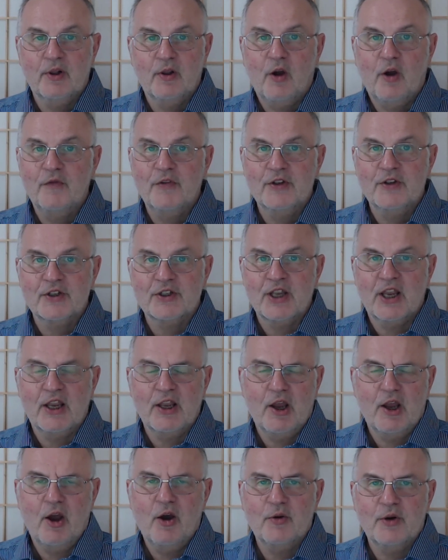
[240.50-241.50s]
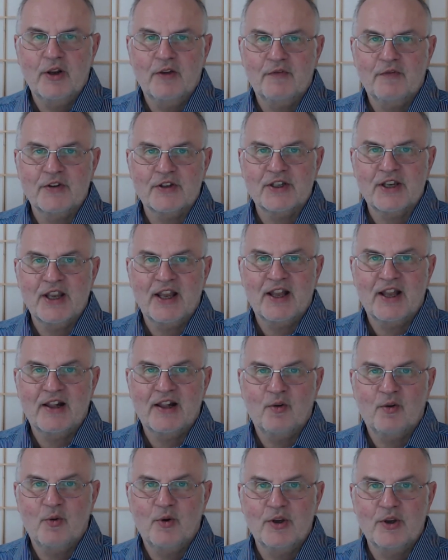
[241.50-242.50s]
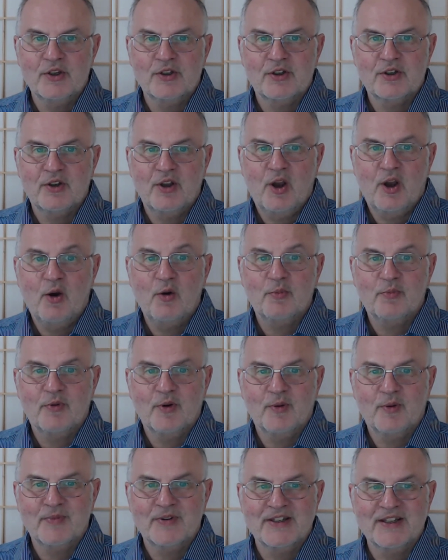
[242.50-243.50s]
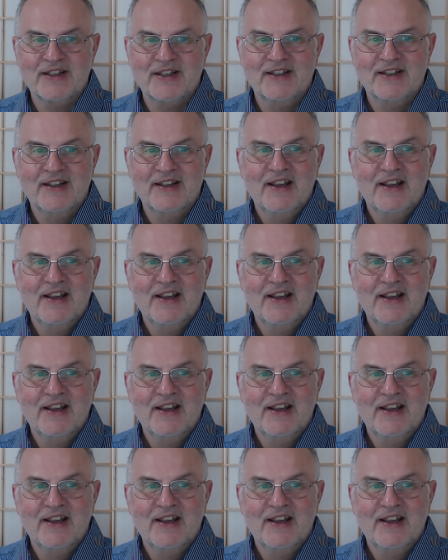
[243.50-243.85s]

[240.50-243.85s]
often say, oh, never sell, always hold property.